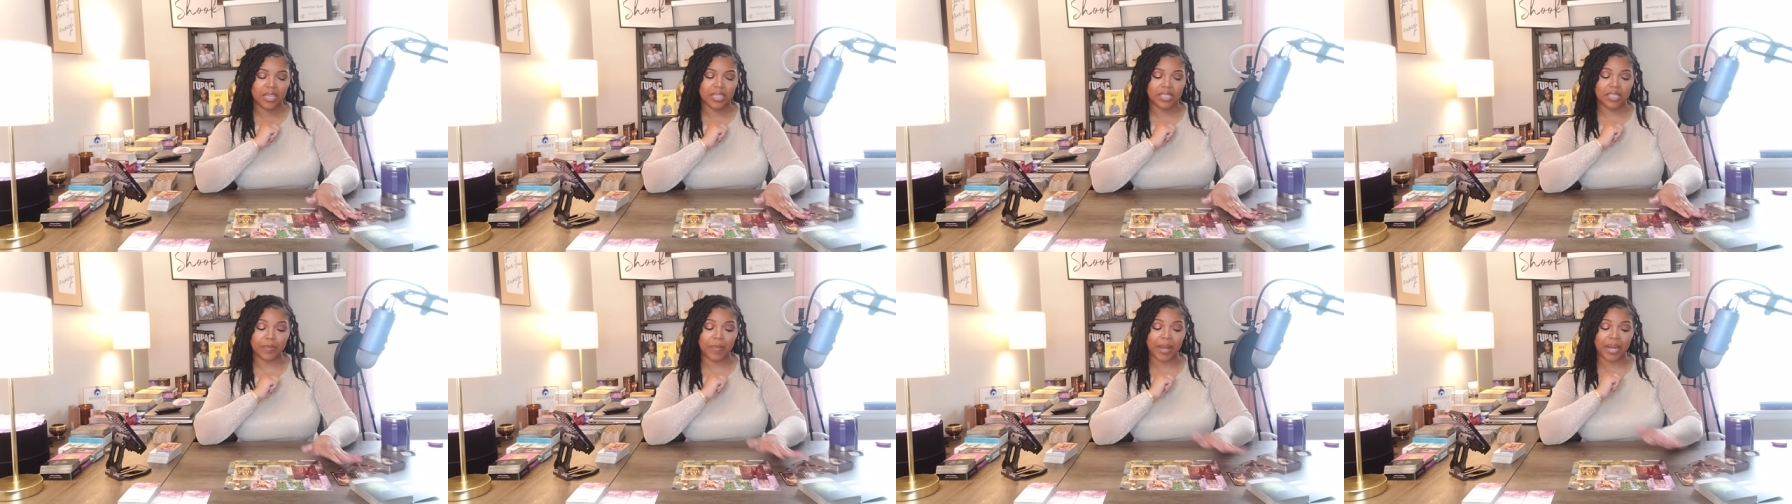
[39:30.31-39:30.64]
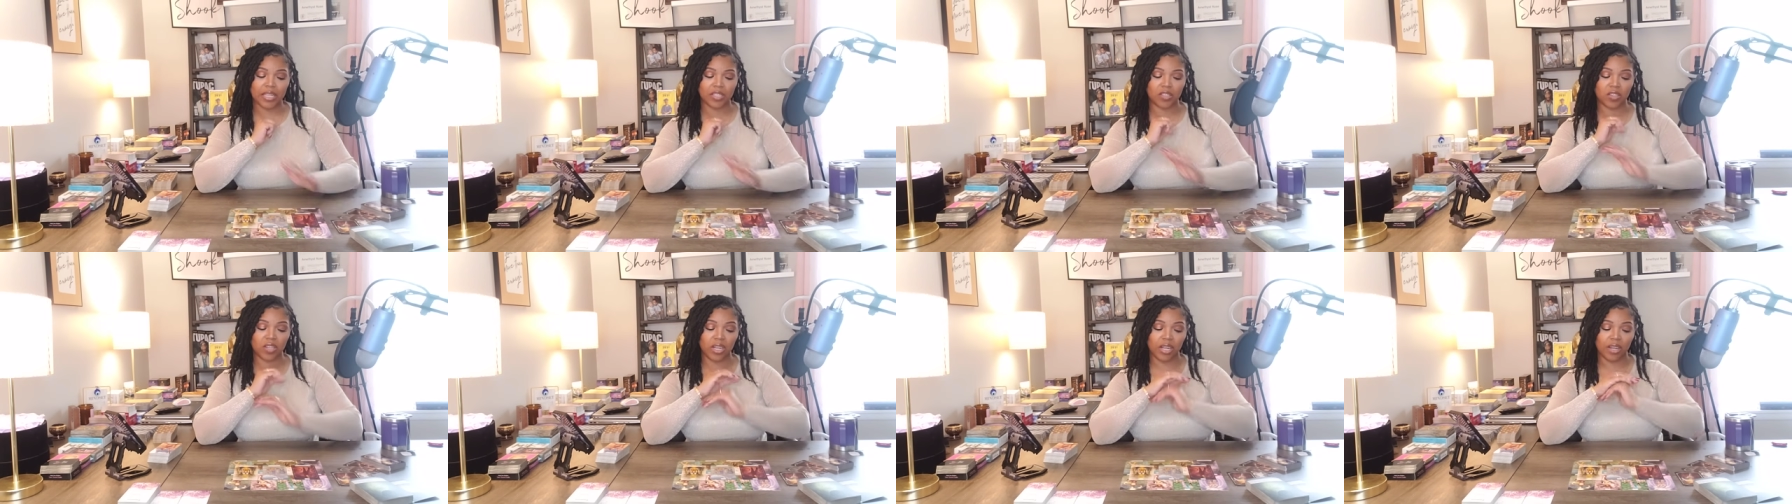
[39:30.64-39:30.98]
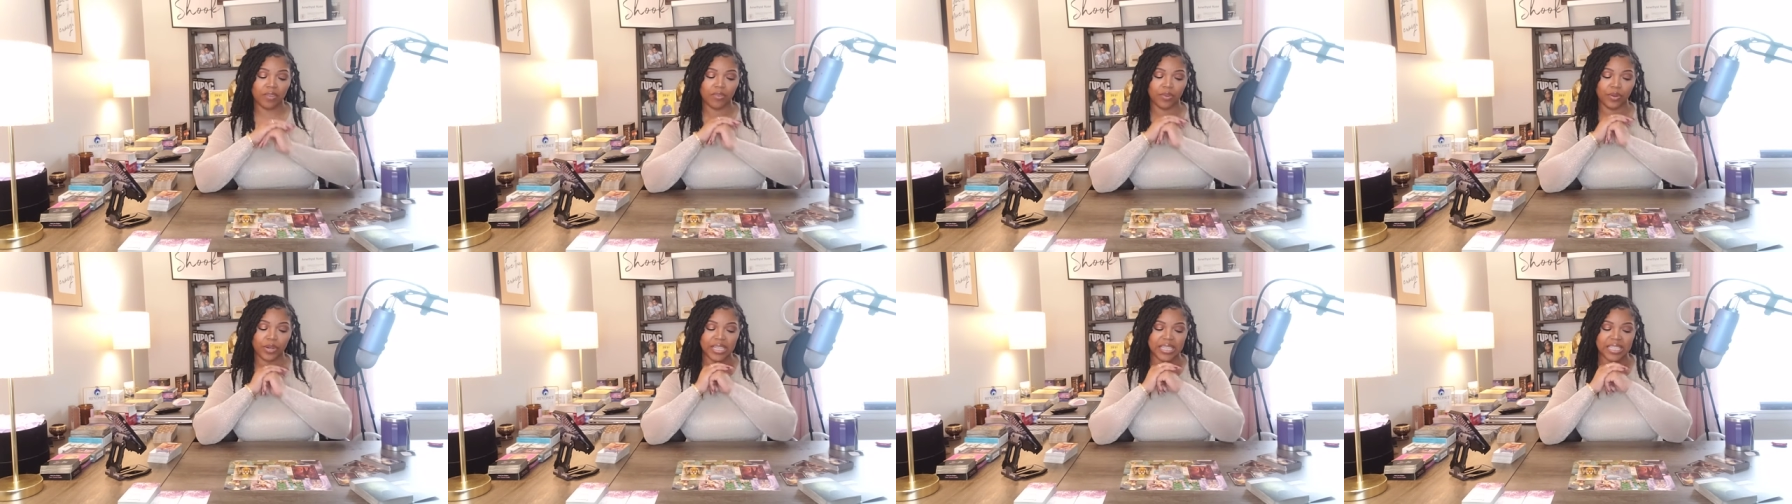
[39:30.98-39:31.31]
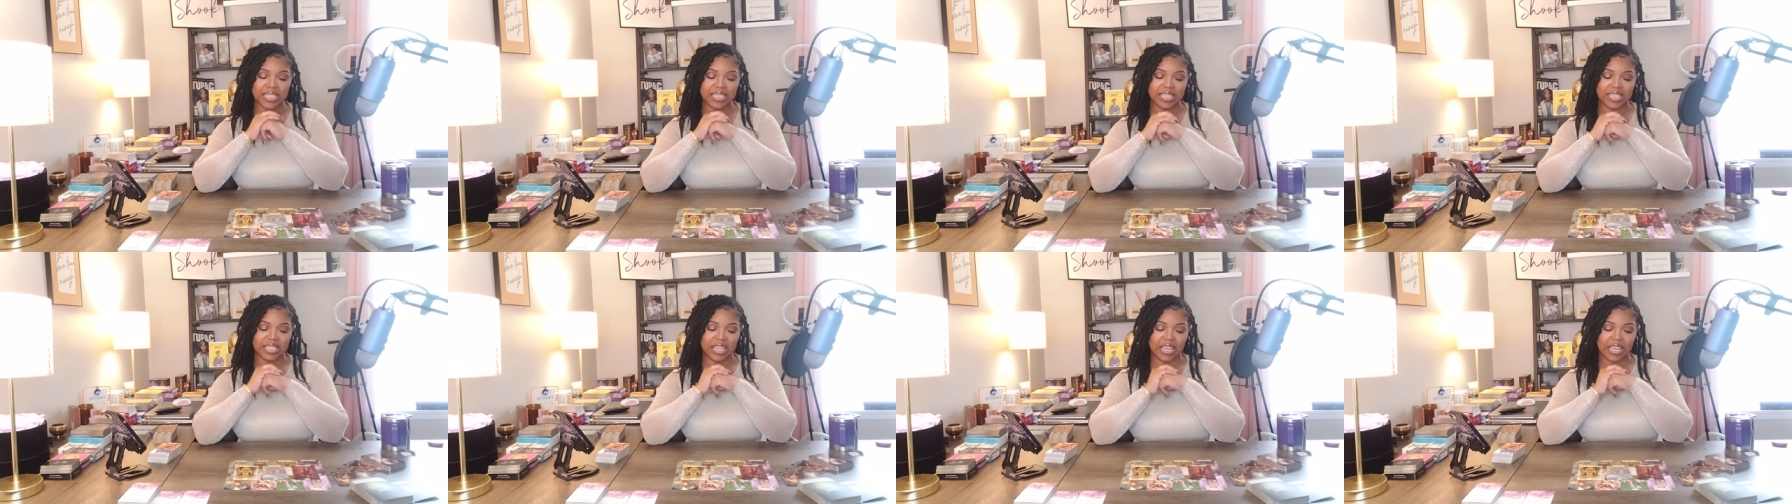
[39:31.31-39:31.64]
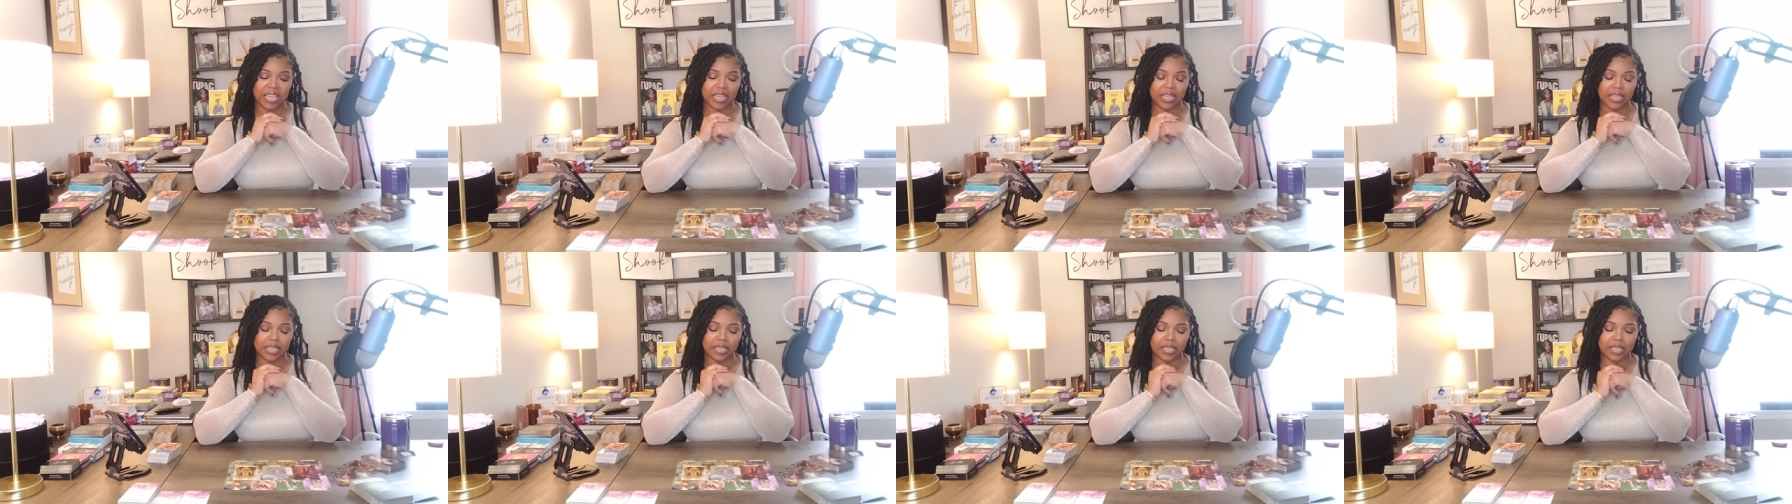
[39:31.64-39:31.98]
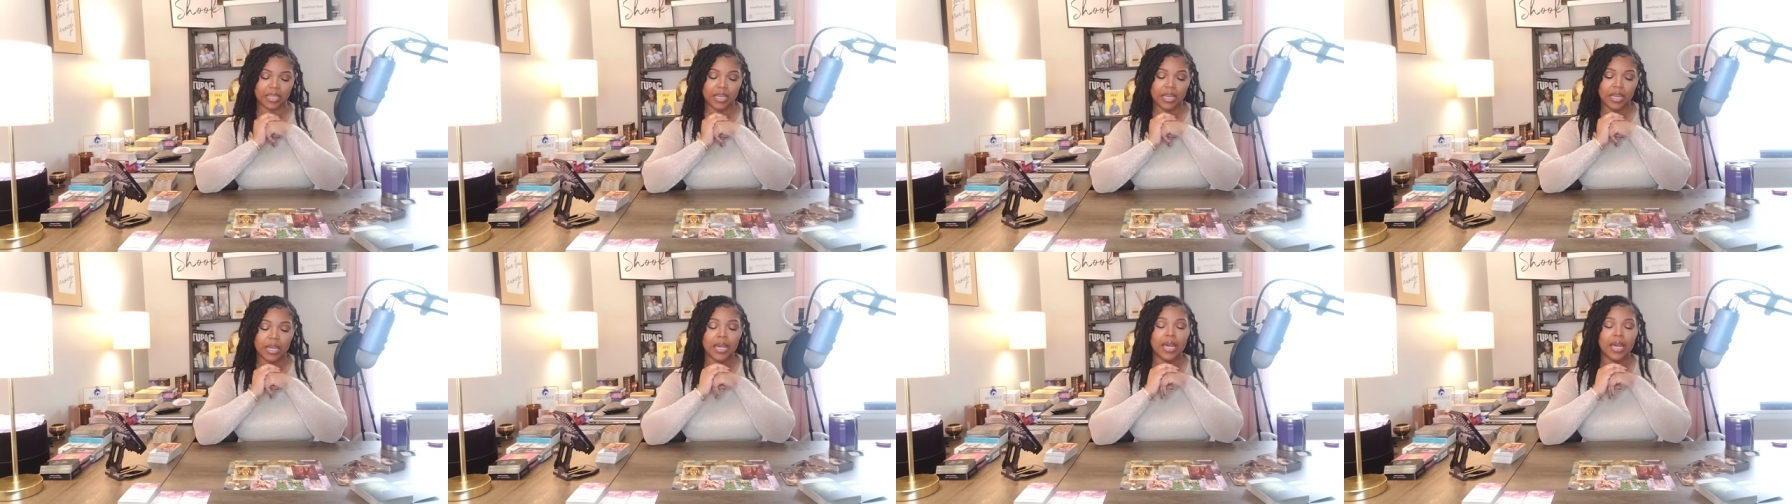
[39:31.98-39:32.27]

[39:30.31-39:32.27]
Somebody's lover is sick.